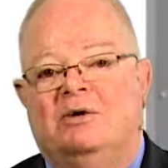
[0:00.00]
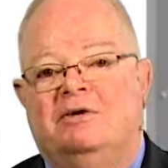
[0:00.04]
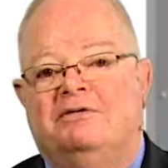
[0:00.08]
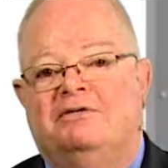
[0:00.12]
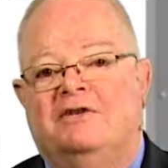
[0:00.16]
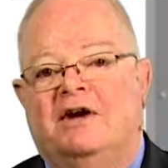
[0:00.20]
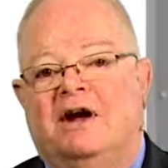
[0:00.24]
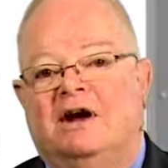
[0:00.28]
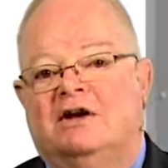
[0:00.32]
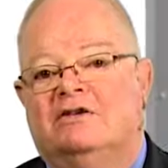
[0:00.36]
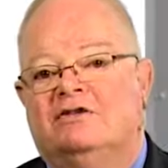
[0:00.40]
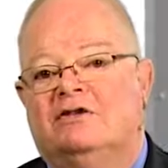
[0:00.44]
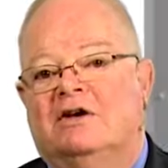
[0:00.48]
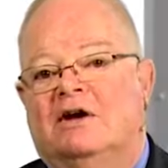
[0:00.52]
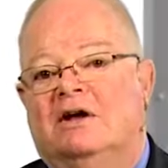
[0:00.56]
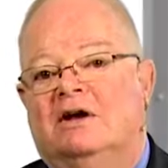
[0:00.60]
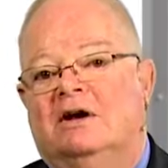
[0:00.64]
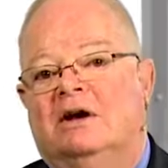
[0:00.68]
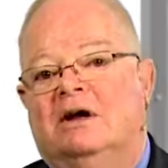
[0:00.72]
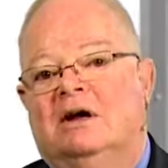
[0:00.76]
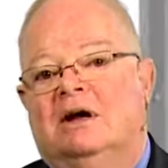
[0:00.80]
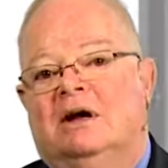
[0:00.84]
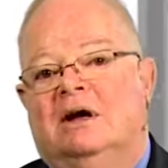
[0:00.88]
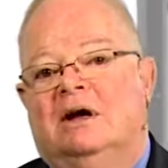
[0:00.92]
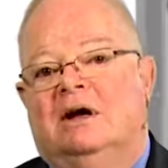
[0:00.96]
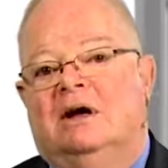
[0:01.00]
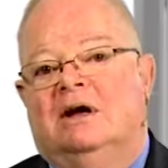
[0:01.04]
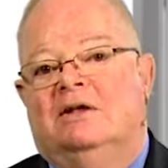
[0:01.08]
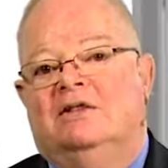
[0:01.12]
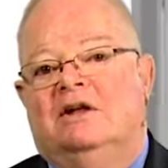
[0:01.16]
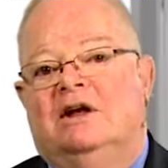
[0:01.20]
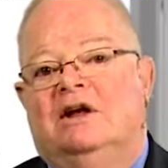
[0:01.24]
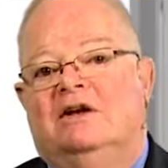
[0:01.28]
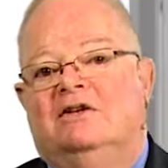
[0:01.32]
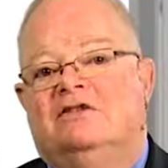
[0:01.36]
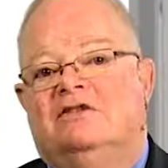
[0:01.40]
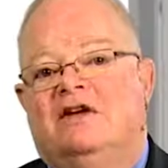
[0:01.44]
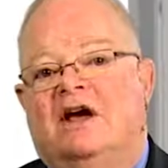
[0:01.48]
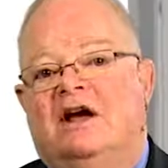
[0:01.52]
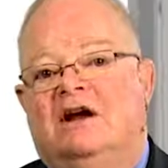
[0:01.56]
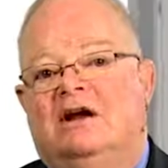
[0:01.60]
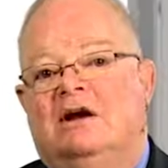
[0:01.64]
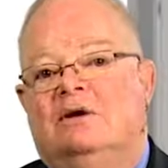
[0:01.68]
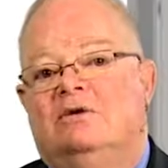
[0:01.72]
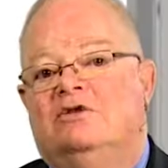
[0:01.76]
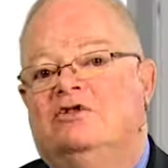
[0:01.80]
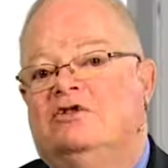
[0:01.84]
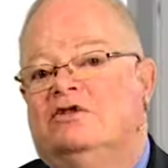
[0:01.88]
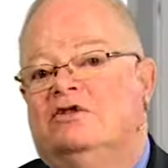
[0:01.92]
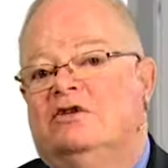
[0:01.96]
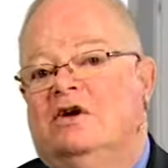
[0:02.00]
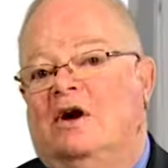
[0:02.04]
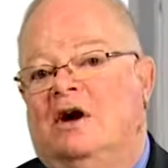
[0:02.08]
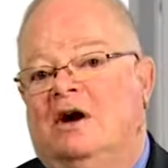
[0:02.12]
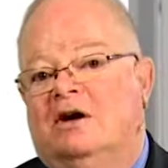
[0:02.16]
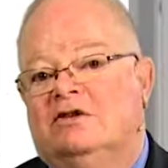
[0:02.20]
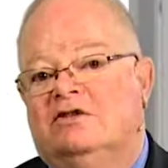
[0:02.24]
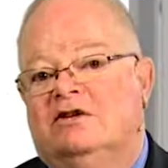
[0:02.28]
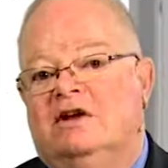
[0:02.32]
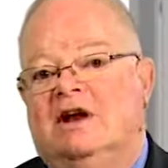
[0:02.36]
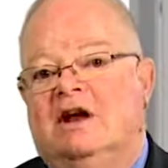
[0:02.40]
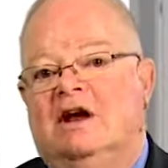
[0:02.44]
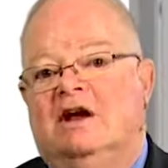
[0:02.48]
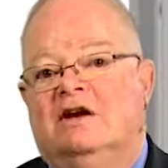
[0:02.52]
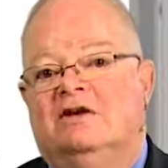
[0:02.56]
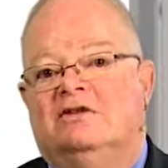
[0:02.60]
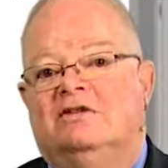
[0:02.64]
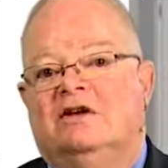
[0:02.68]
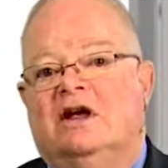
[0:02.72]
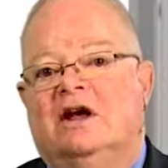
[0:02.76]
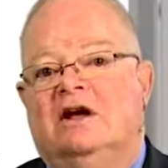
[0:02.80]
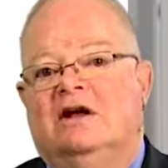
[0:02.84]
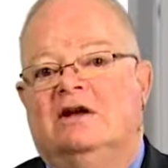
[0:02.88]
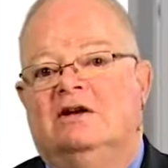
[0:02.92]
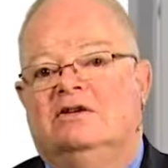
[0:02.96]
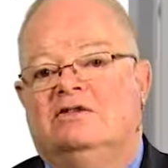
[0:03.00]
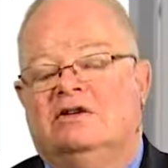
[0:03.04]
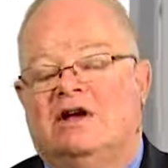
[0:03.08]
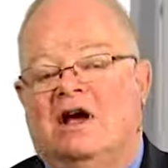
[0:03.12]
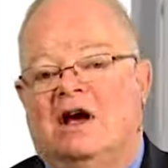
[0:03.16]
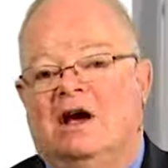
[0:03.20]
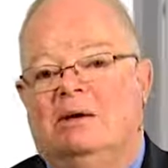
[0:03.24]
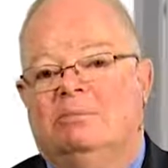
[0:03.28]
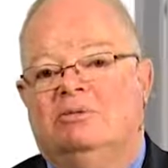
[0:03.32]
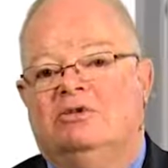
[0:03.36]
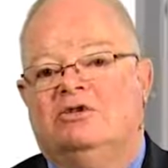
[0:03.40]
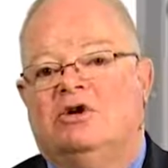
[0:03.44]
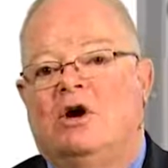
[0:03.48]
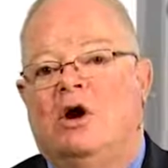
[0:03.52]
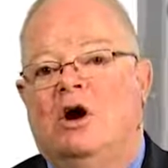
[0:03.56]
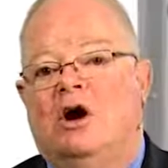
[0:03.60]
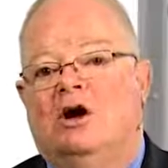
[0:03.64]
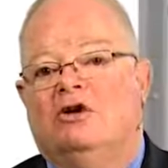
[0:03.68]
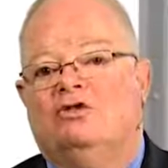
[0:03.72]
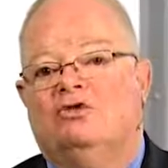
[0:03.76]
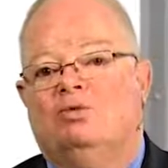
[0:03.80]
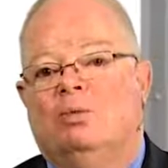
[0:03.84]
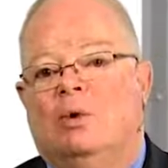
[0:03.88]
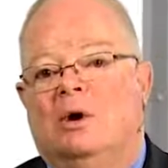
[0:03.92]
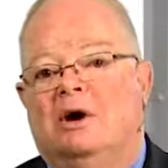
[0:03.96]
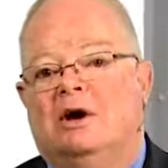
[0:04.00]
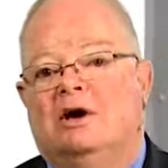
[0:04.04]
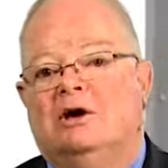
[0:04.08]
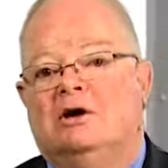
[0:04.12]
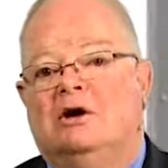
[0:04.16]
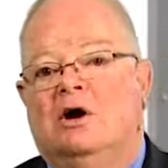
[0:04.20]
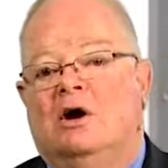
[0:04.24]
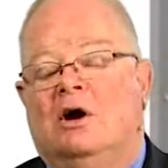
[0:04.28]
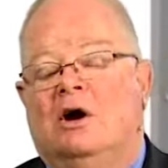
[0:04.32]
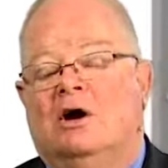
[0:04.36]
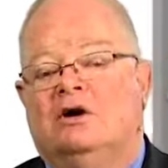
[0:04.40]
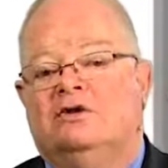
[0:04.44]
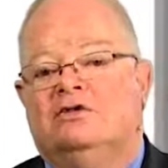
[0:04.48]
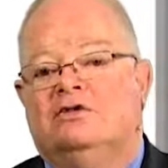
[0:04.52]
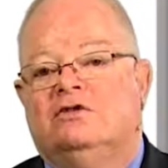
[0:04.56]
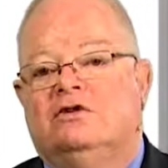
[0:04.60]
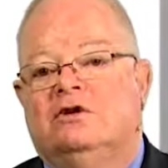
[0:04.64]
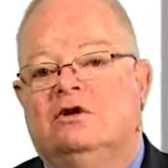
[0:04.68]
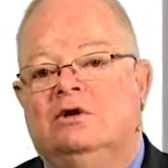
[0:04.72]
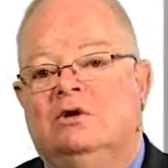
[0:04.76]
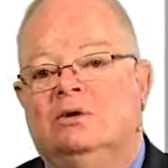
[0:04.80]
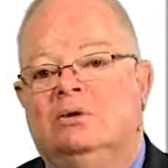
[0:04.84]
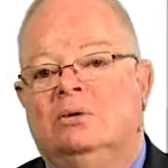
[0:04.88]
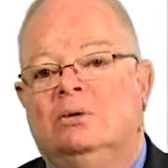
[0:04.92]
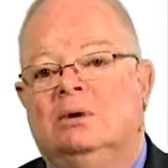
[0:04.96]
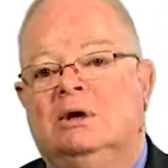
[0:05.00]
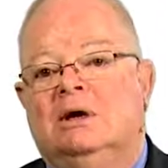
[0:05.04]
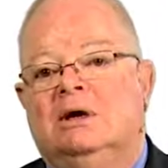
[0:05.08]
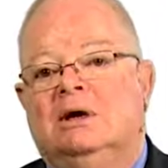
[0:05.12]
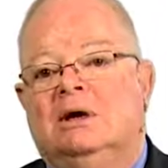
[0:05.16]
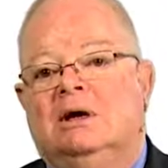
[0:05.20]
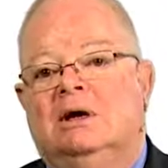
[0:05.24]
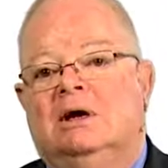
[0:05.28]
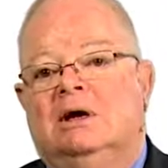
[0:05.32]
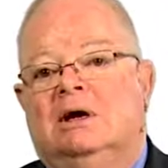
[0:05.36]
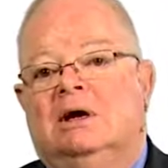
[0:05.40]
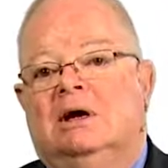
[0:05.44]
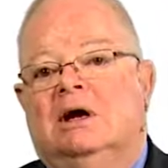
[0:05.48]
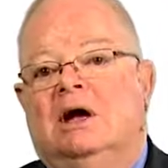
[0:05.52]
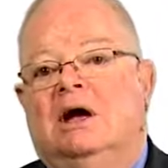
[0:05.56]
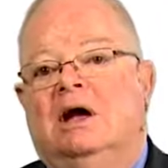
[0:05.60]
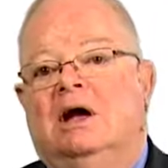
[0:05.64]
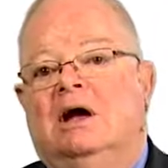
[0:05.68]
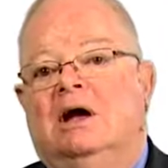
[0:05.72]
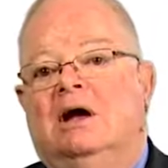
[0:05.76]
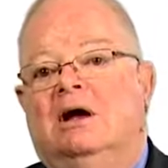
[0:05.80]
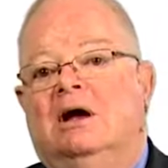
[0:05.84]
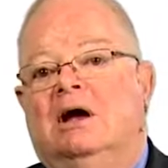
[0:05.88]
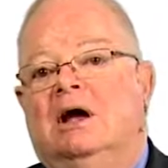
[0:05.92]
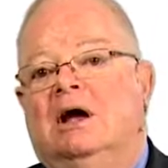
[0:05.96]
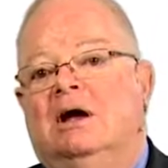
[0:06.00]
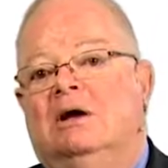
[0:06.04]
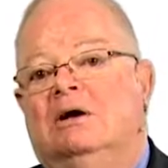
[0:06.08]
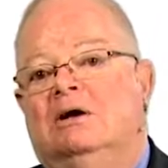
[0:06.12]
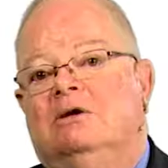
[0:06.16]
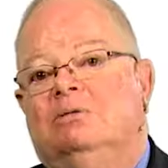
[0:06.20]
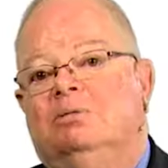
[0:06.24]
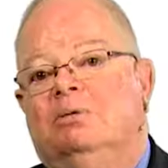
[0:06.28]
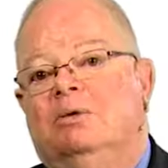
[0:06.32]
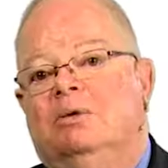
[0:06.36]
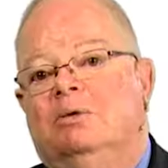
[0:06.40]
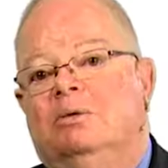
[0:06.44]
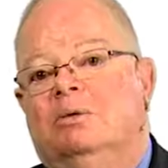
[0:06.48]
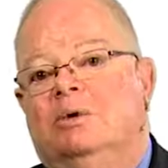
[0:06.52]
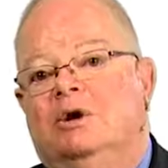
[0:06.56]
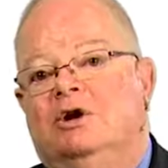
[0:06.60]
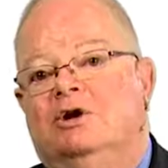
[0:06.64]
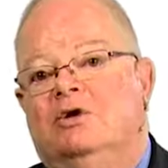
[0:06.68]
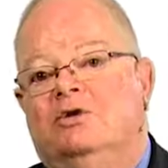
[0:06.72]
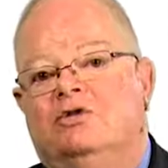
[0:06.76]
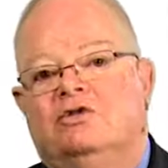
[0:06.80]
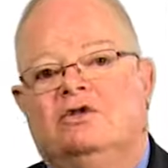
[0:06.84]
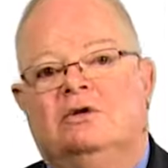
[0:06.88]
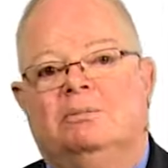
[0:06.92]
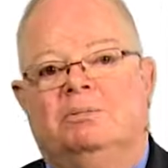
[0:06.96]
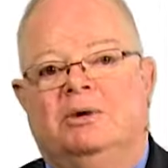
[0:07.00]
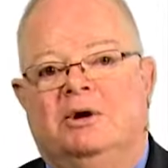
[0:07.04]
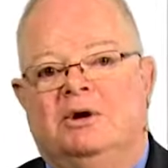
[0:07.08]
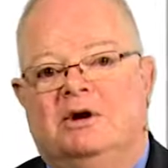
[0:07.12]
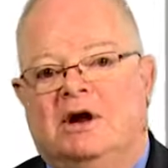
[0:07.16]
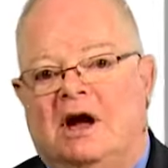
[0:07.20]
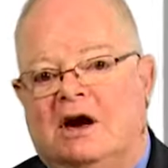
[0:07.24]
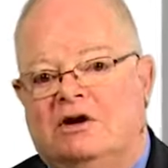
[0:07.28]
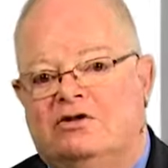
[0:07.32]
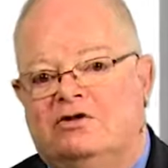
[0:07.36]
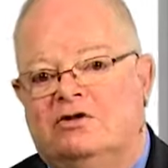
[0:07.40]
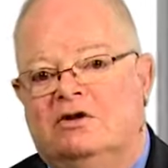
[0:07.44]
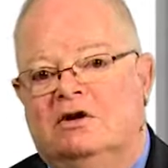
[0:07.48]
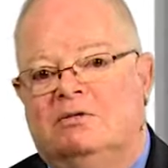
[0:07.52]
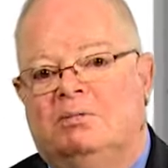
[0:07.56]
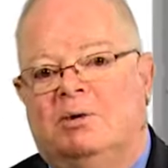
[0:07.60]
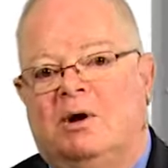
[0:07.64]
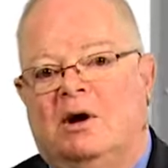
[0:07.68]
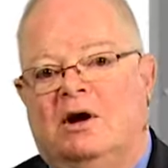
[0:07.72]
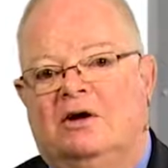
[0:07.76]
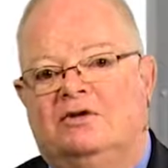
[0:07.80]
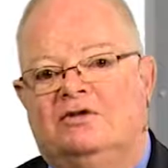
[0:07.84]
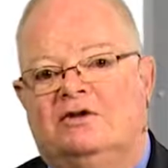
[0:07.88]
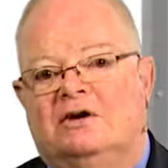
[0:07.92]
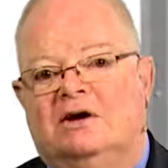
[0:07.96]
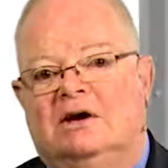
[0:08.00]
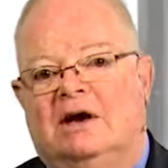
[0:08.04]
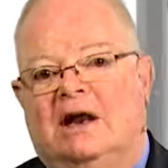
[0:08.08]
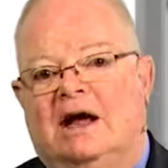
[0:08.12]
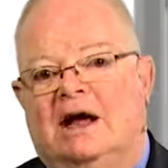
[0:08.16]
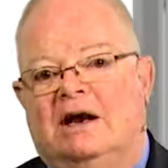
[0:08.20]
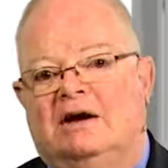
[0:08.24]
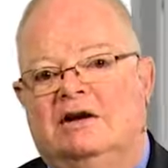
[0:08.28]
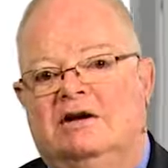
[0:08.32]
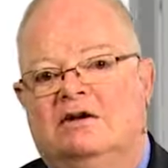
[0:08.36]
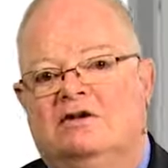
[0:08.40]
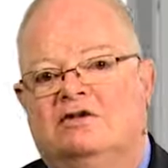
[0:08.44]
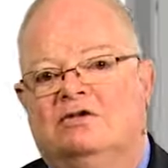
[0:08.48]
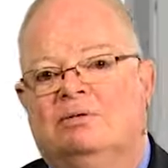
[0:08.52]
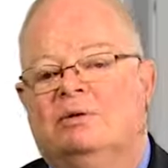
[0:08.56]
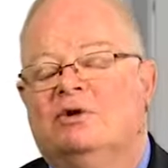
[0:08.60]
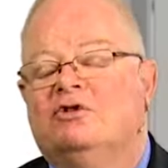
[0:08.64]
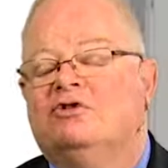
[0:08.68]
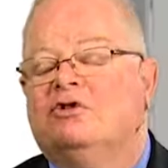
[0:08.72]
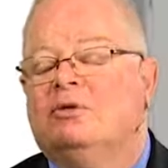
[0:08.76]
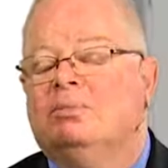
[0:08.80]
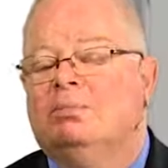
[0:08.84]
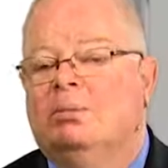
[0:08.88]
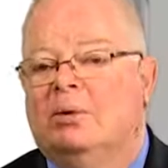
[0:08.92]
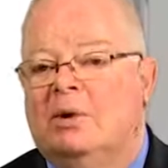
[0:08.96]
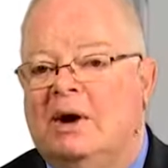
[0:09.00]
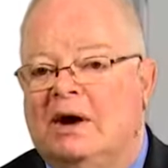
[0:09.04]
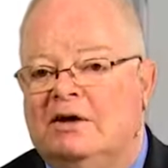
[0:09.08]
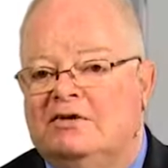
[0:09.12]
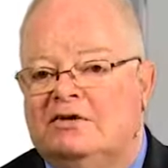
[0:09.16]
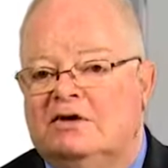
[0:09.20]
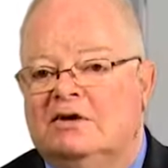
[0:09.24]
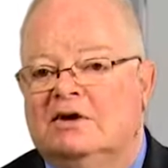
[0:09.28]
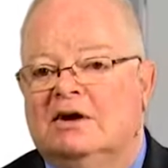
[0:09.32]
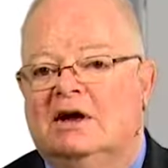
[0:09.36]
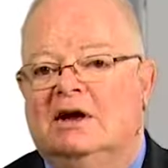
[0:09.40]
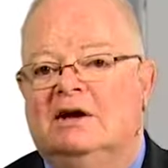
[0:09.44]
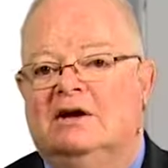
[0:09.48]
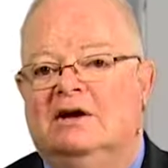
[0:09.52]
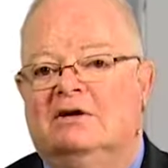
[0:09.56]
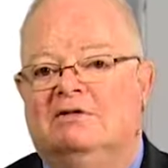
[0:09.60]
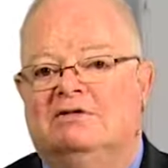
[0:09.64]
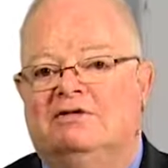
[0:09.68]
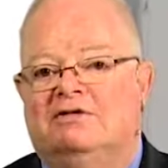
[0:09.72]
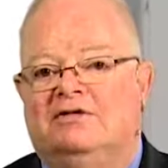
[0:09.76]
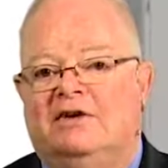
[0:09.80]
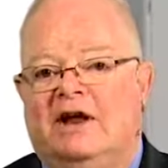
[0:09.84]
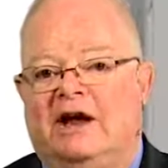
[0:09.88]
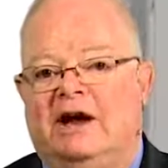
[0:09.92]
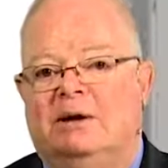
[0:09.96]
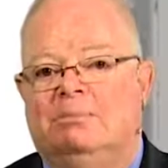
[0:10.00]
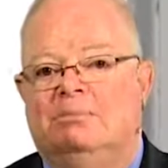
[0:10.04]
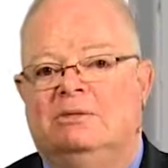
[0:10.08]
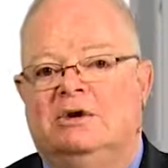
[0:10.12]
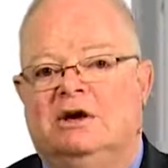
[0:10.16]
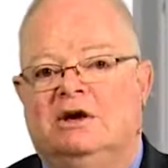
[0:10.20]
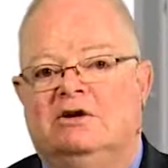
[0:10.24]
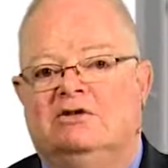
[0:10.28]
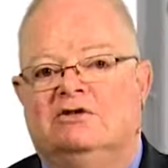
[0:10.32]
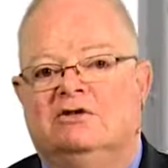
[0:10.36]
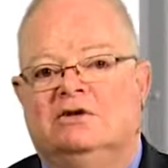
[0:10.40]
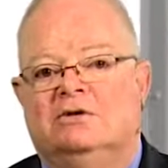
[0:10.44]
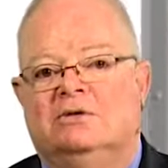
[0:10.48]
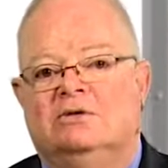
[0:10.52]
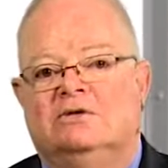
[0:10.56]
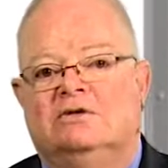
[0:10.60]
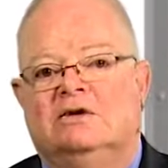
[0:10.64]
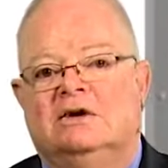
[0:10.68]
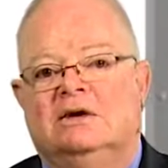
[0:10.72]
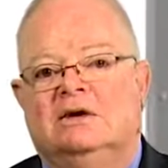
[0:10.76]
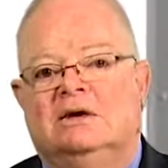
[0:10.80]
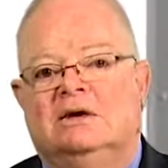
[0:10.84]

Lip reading: effects on the cyclooxygenase enzymes COX-1 and COX-2, and reduce the production of prostaglandins, which are present in inflamed tissues.